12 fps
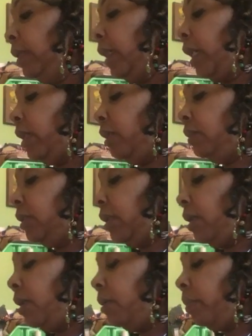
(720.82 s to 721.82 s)
I love
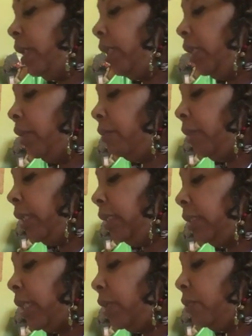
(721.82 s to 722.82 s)
to make
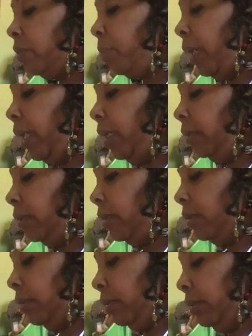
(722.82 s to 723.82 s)
earrings. I love to paint
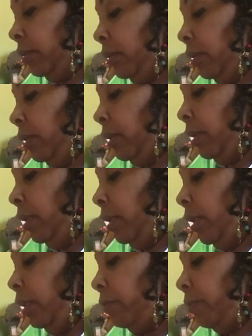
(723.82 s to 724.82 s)

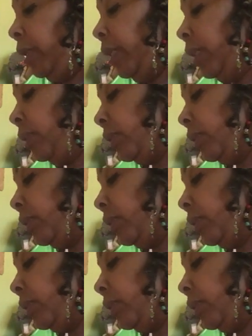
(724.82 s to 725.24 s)
earrings,